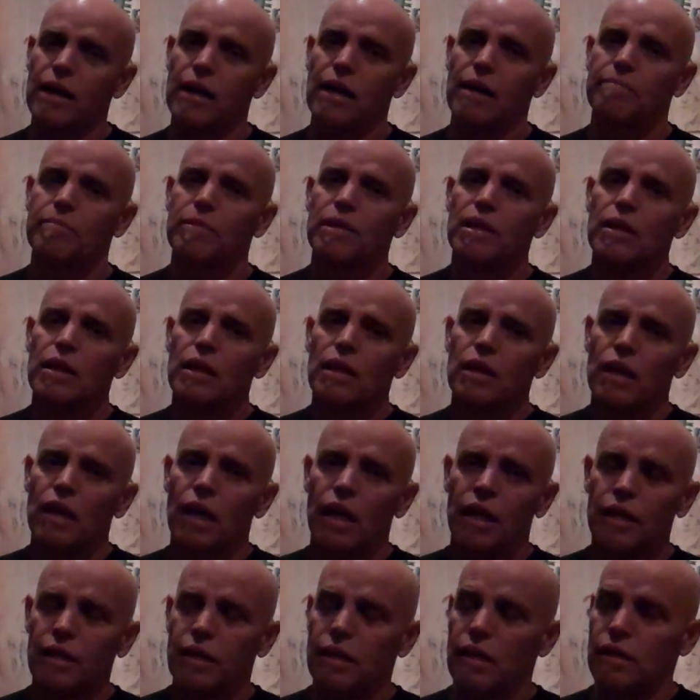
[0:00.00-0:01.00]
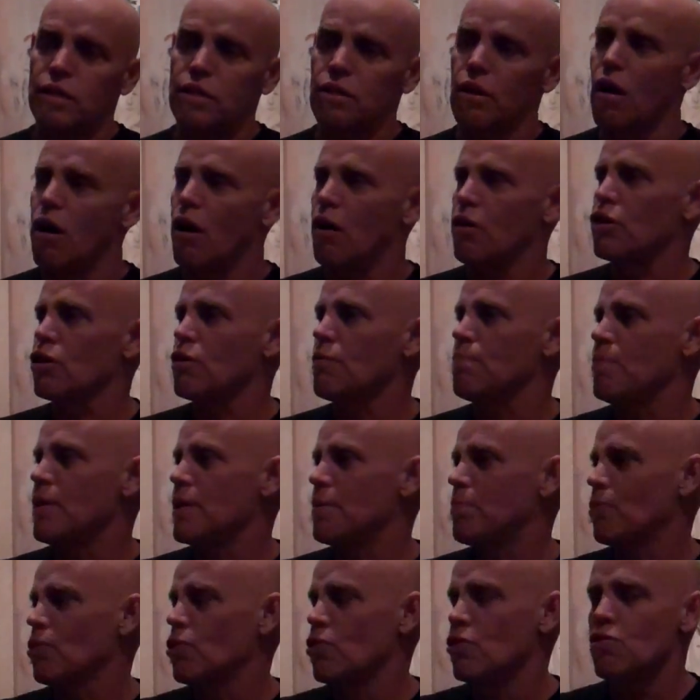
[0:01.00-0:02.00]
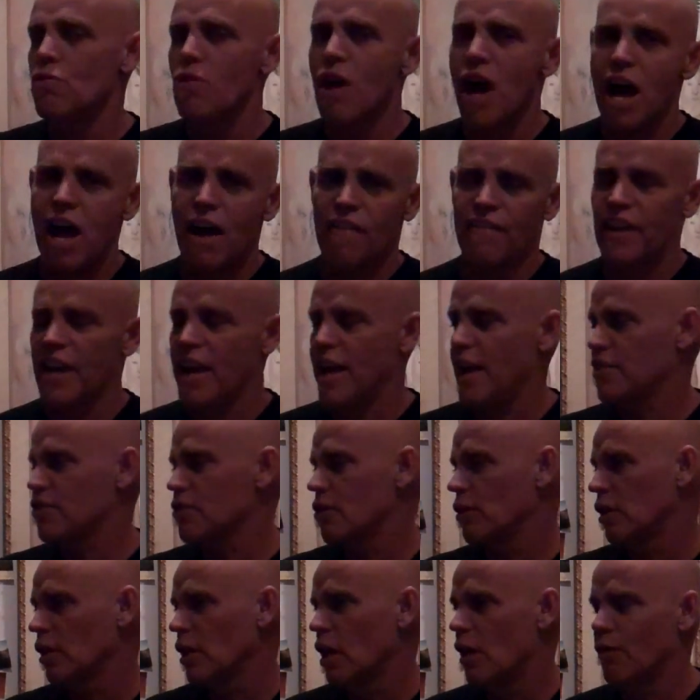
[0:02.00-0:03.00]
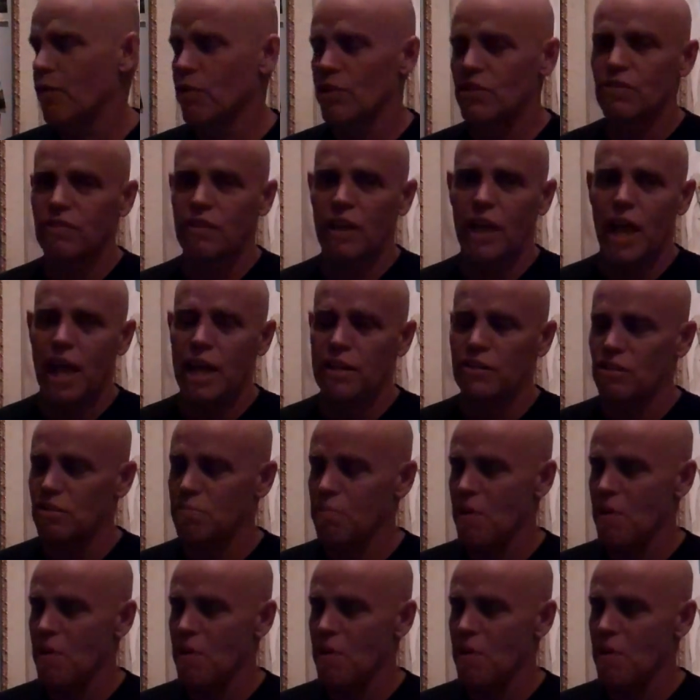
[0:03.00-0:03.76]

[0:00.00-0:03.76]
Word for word: up. And to all you people who have cancer and loved ones with cancers,